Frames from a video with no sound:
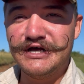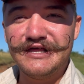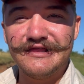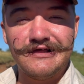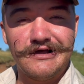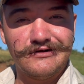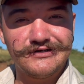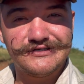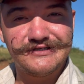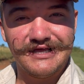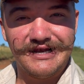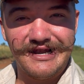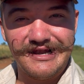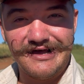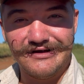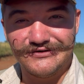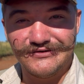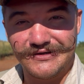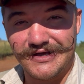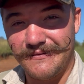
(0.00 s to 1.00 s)
they are still
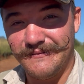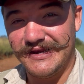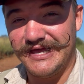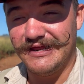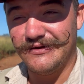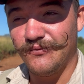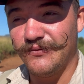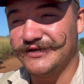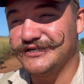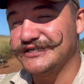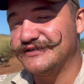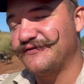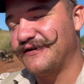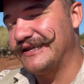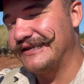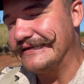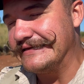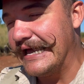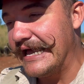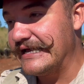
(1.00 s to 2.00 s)
allowed to come and eat, which is
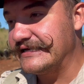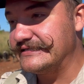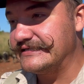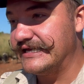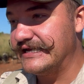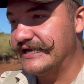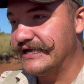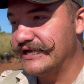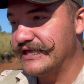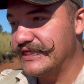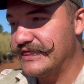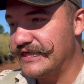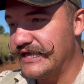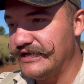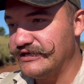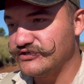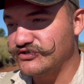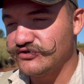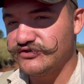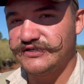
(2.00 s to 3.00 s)
fantastic
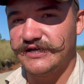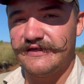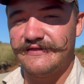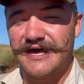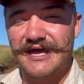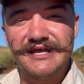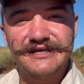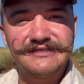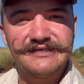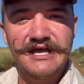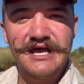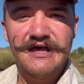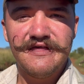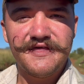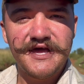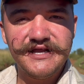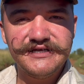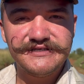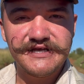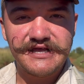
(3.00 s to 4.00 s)
things to see. That is
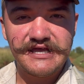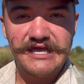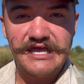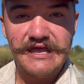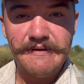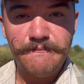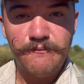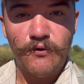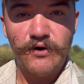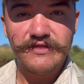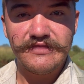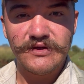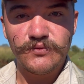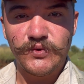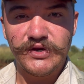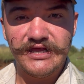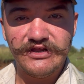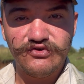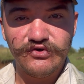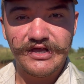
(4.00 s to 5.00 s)
the key point that we
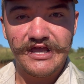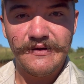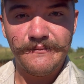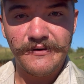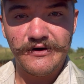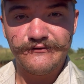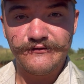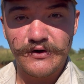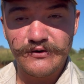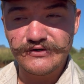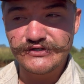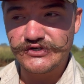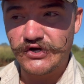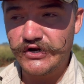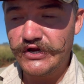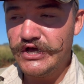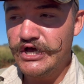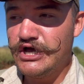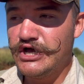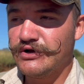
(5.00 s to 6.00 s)
need to keep our focus on,
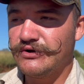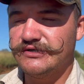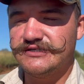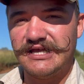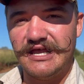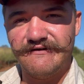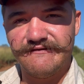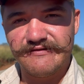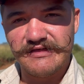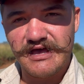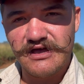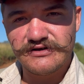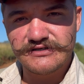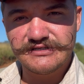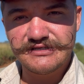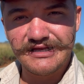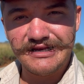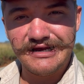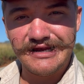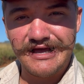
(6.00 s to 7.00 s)
because if they are
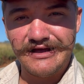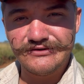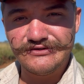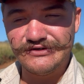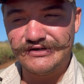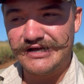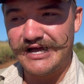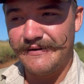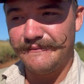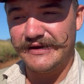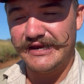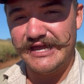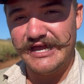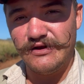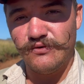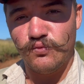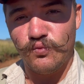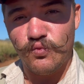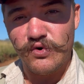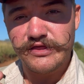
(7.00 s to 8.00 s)
still allowed to come and eat
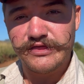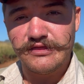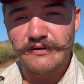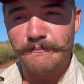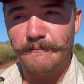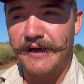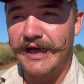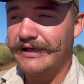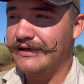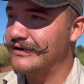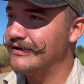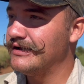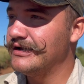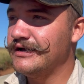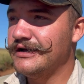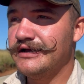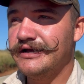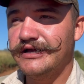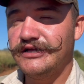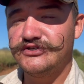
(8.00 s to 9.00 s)
with the pack,
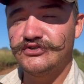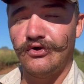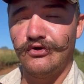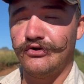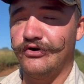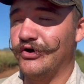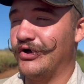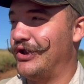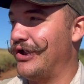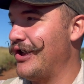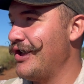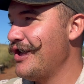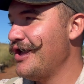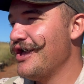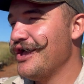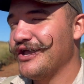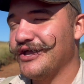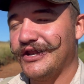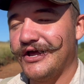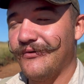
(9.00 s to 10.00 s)
it's all good.
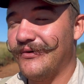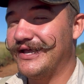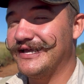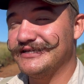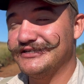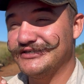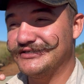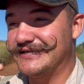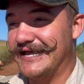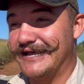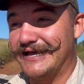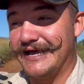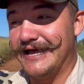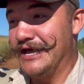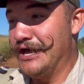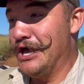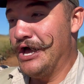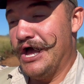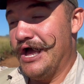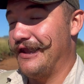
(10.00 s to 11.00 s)
You know, we can just take a
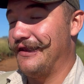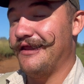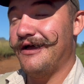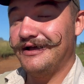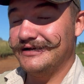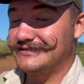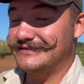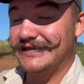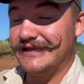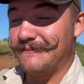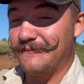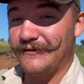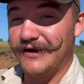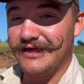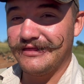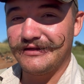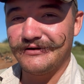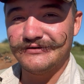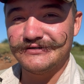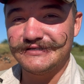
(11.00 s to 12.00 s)
nice deep
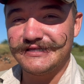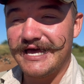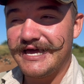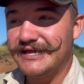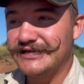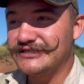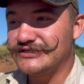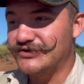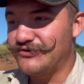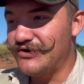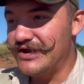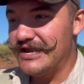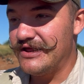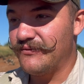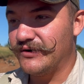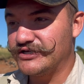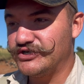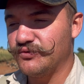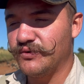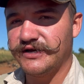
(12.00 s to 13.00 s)
breath, because that is really
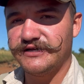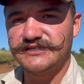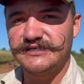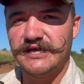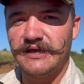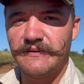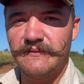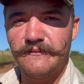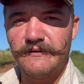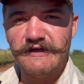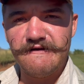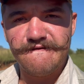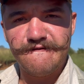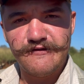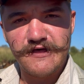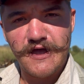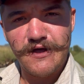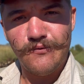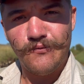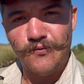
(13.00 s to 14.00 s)
what you want to see. If
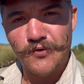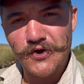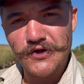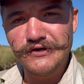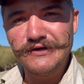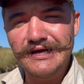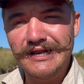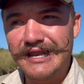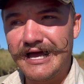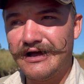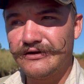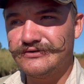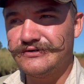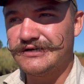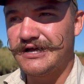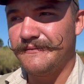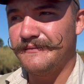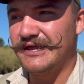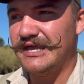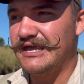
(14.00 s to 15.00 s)
they weren't allowed to
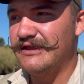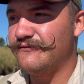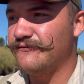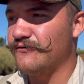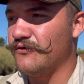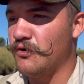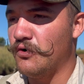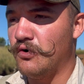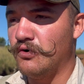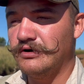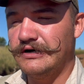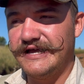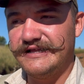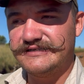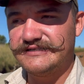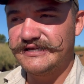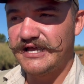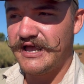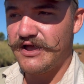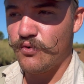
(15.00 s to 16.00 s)
come and eat for, let's
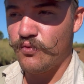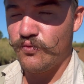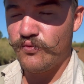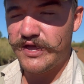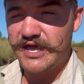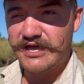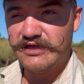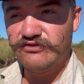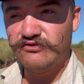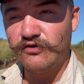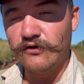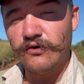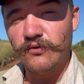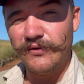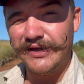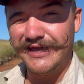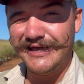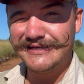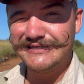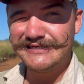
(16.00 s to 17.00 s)
say, a week, 2
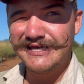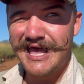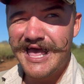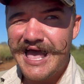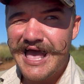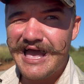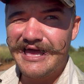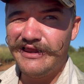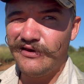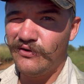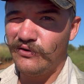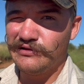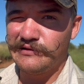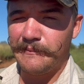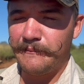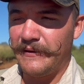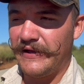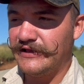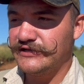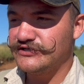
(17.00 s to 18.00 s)
weeks, and it all
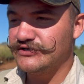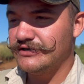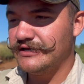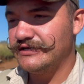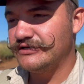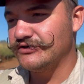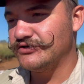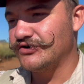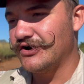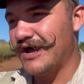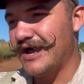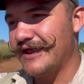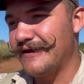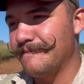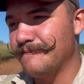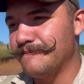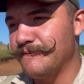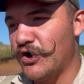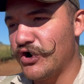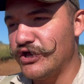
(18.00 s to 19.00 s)
depends, you need to try and
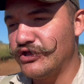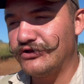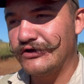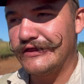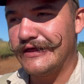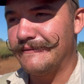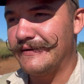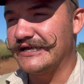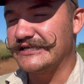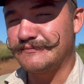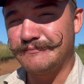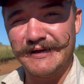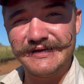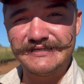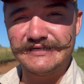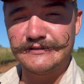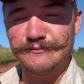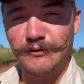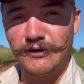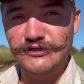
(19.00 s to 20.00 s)
monitor them as best
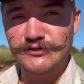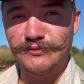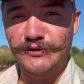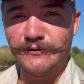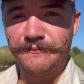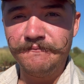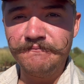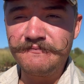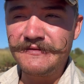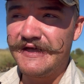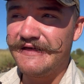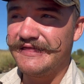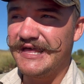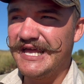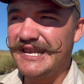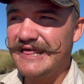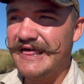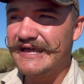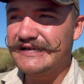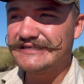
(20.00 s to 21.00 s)
as possible,
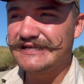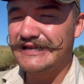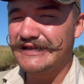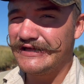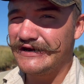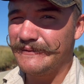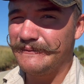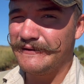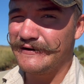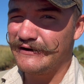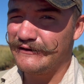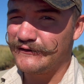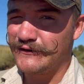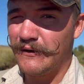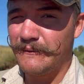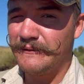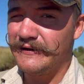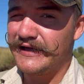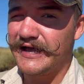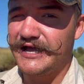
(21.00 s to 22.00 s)
then there is a little bit of
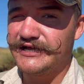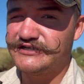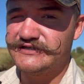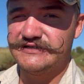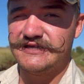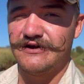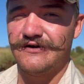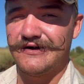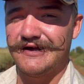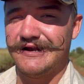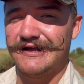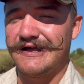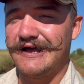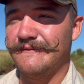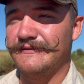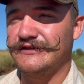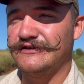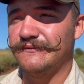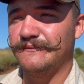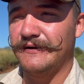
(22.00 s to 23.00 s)
complications that are going to
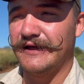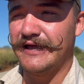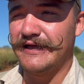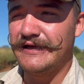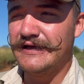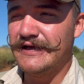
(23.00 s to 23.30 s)
come into play.